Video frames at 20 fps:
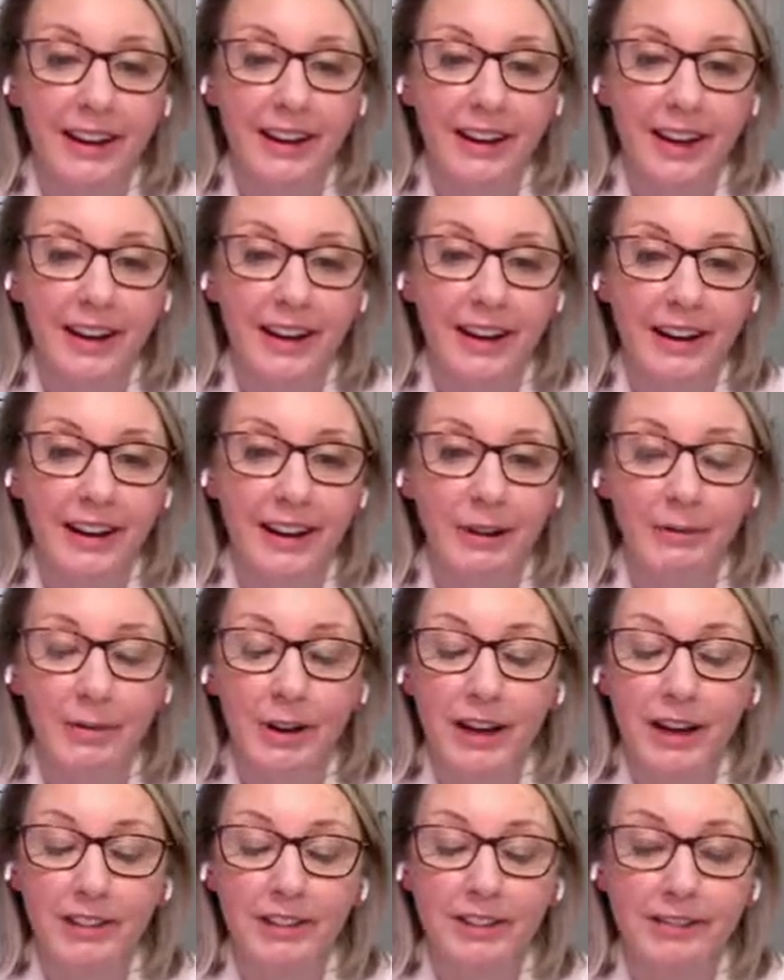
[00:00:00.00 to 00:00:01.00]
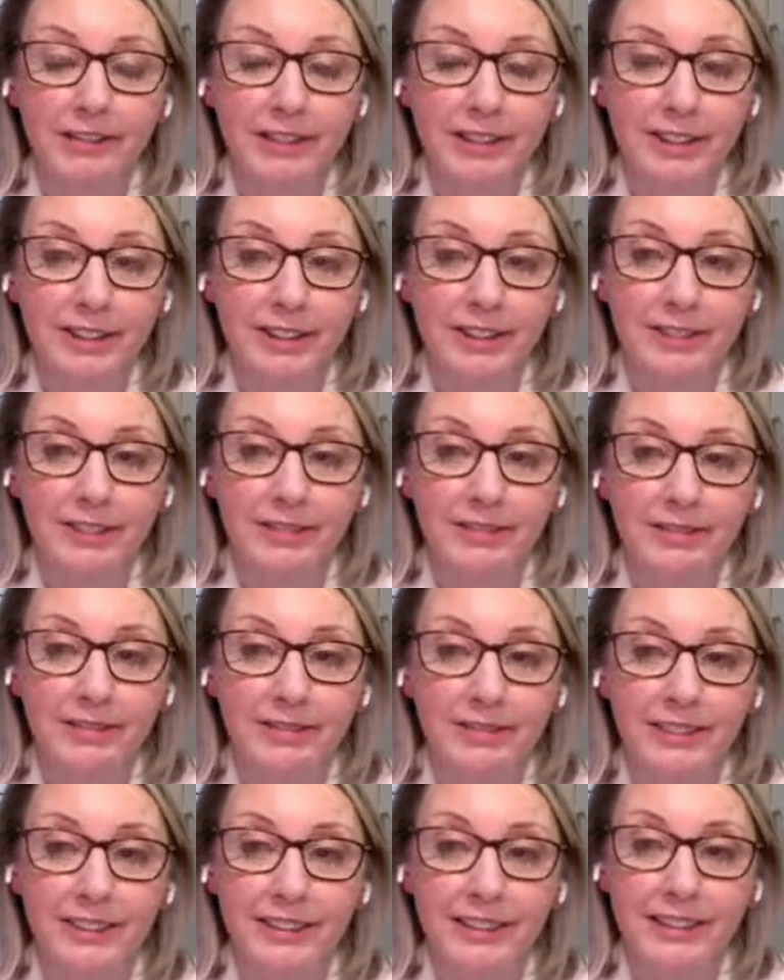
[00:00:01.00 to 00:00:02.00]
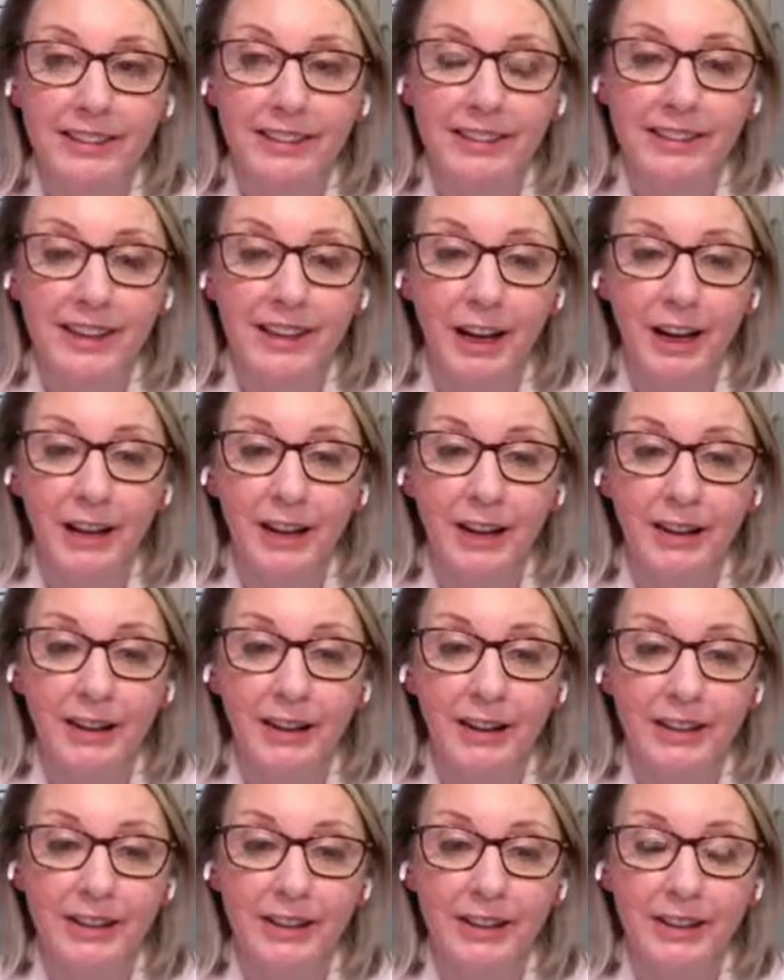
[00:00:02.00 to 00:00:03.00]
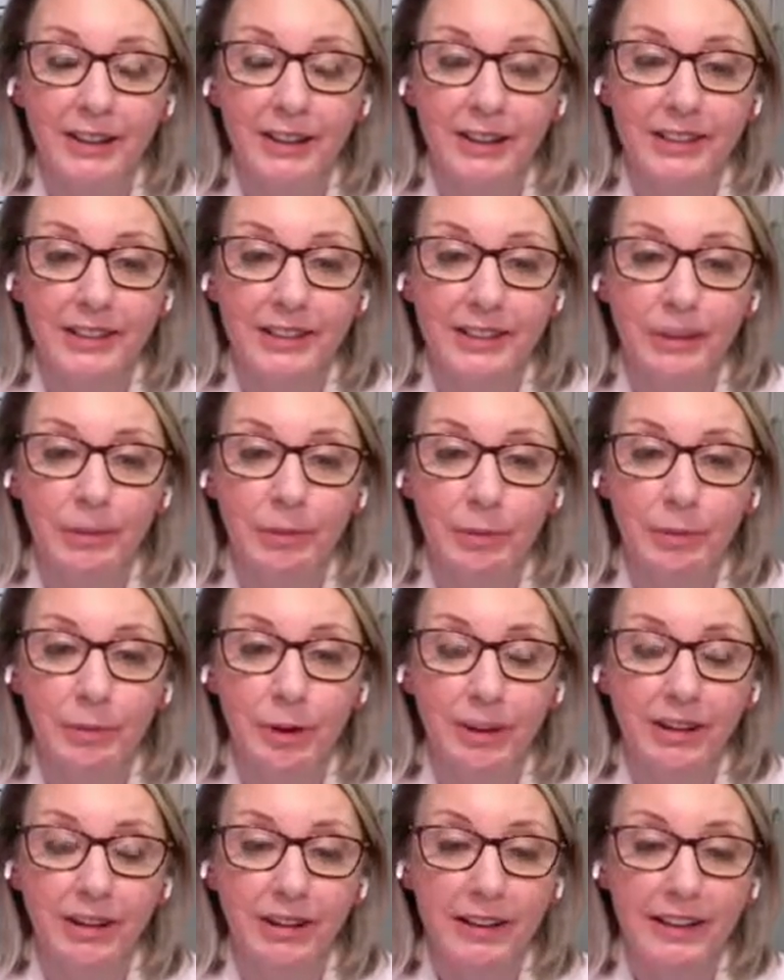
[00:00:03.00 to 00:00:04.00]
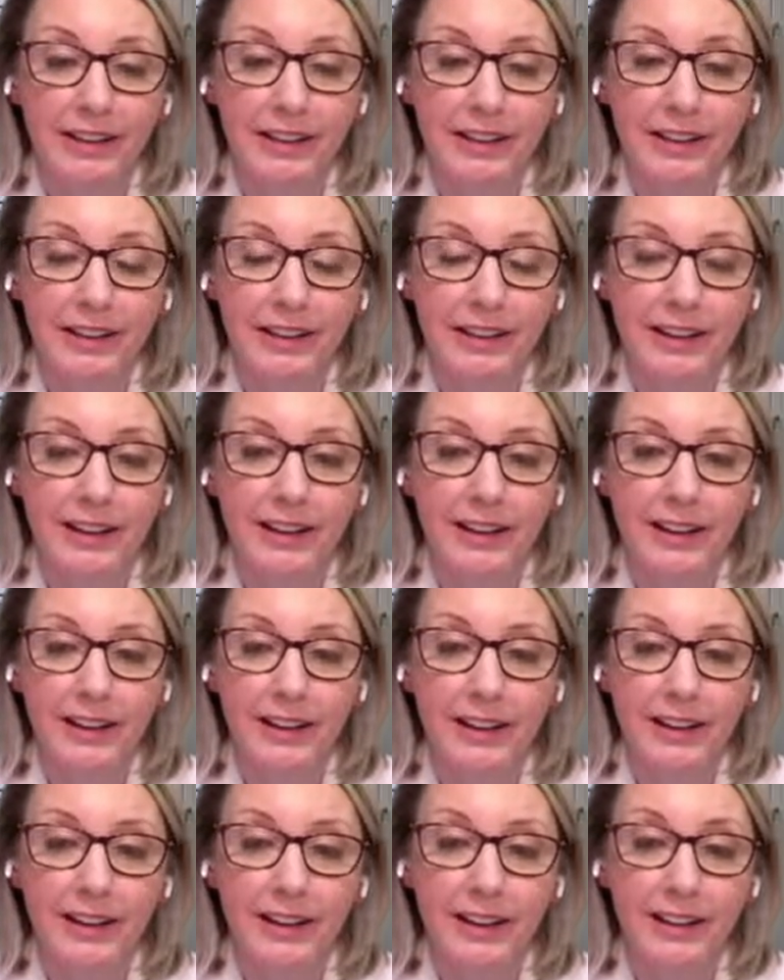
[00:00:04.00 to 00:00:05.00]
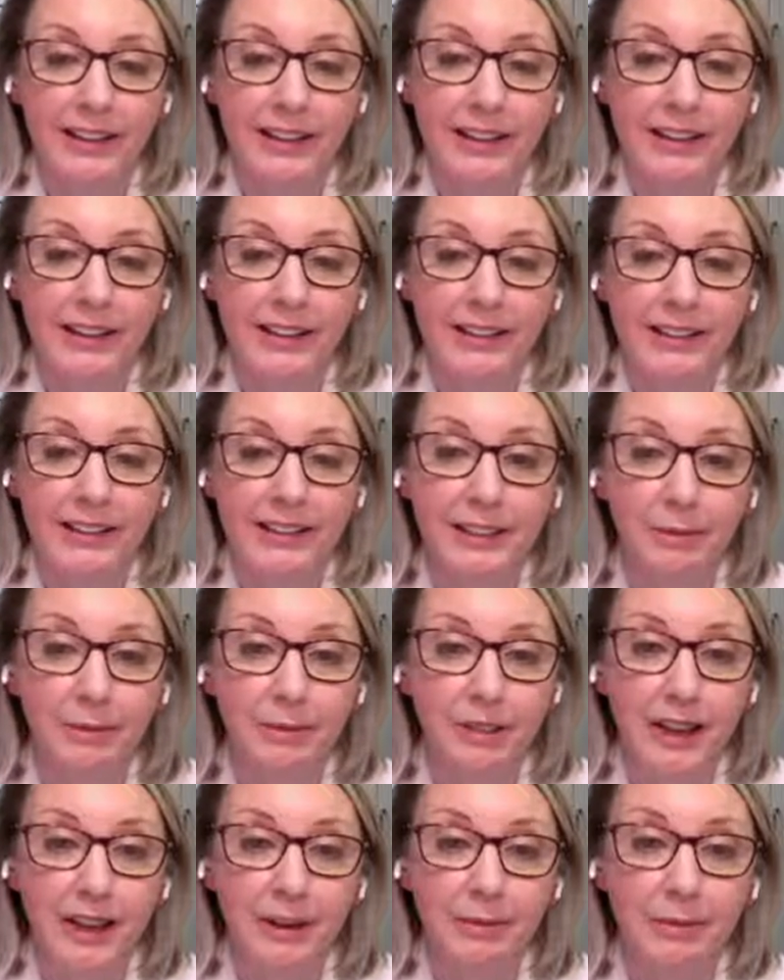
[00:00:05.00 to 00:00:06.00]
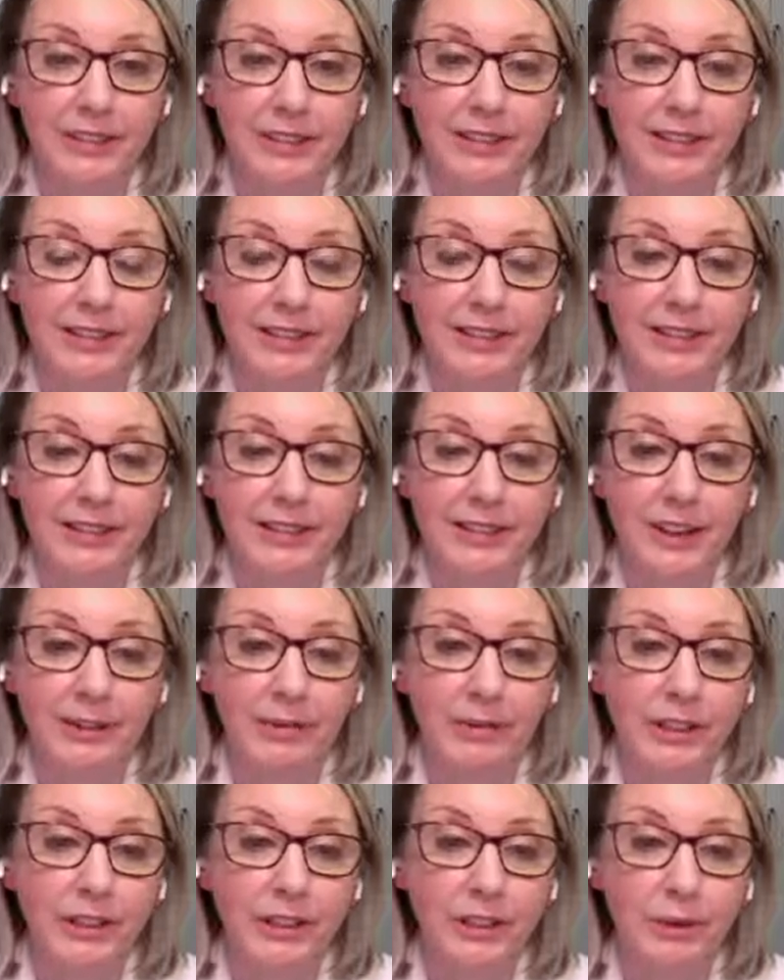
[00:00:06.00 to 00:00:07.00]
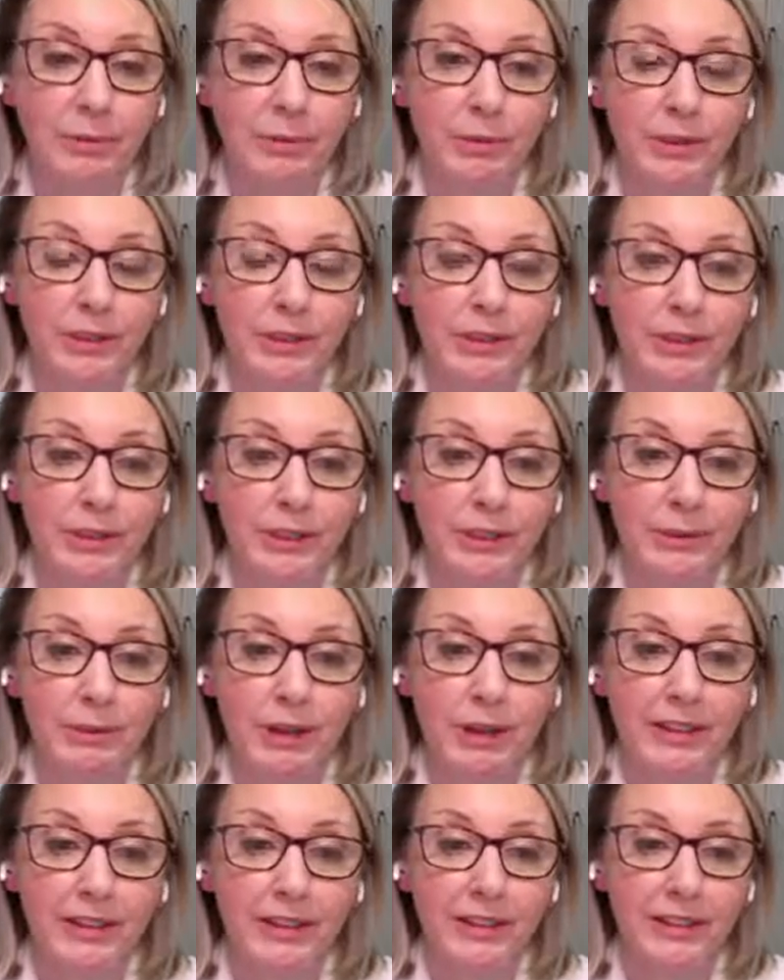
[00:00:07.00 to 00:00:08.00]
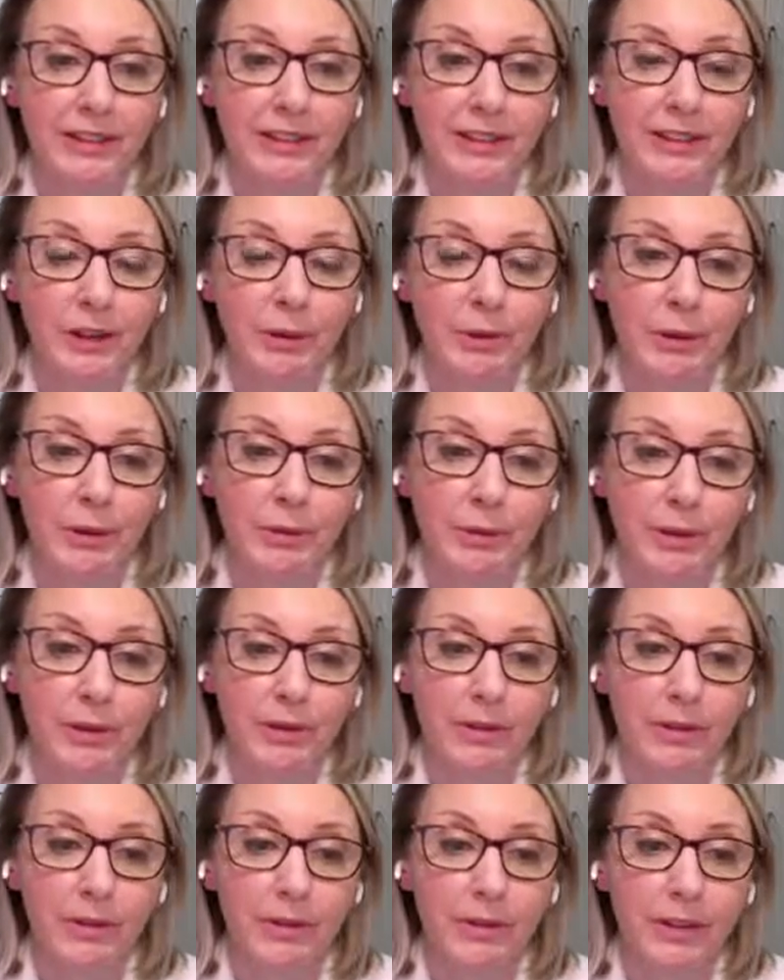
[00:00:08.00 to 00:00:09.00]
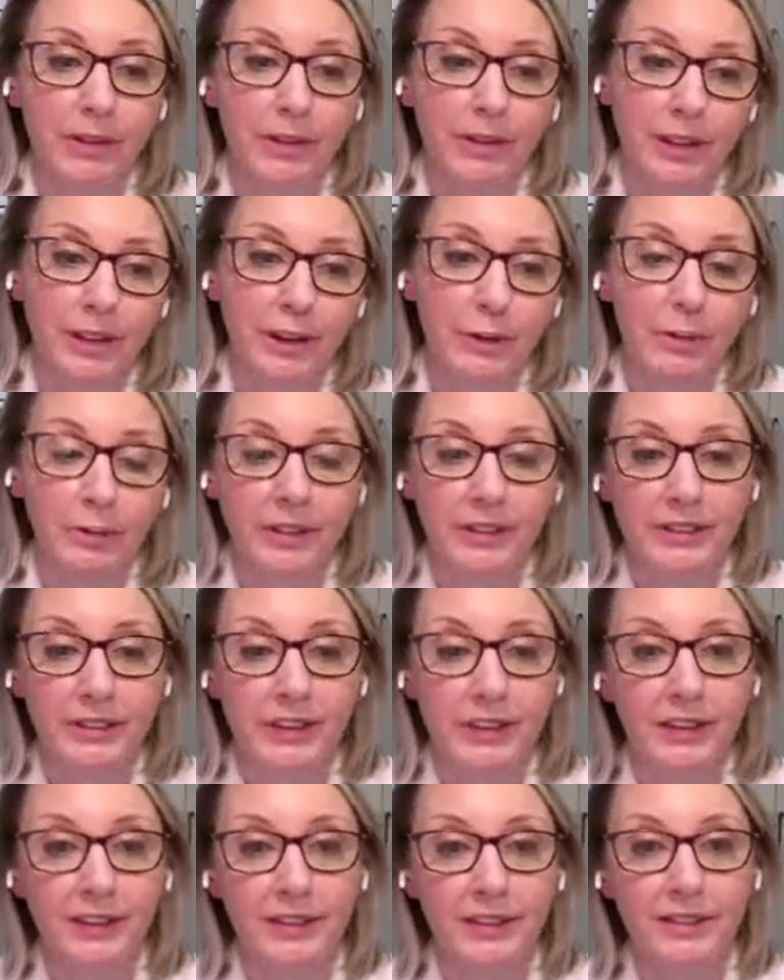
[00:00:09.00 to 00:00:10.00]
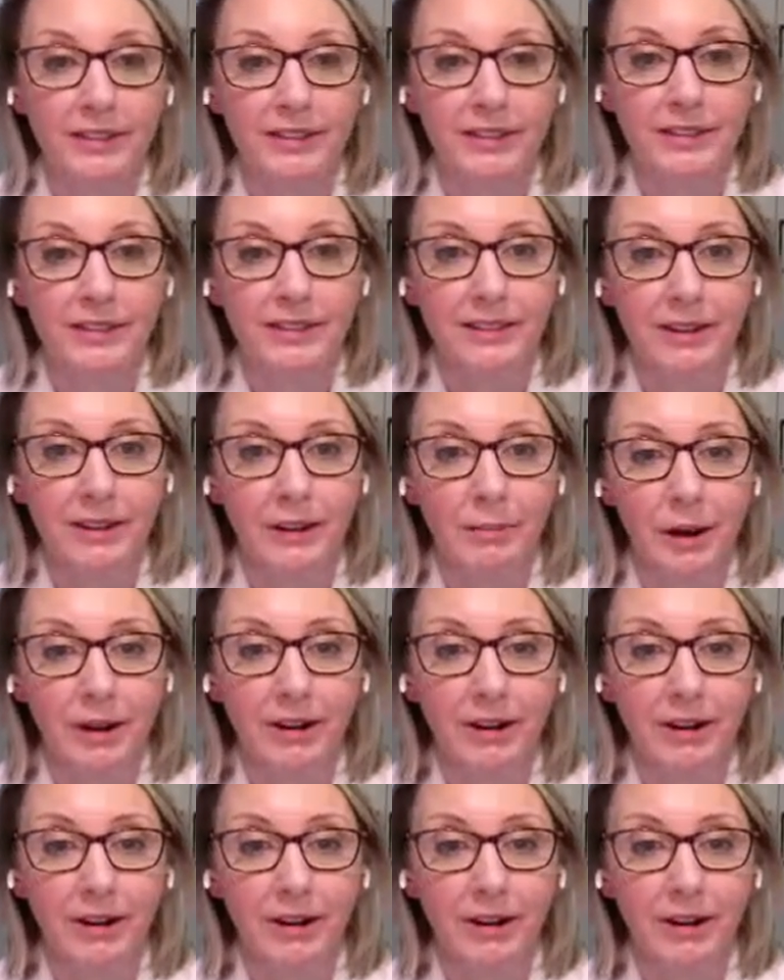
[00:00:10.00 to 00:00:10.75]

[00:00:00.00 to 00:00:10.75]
And I'm not, this is not a criticism of parents. Like I think it sometimes is unreasonable to expect that they're going to be both the therapist and a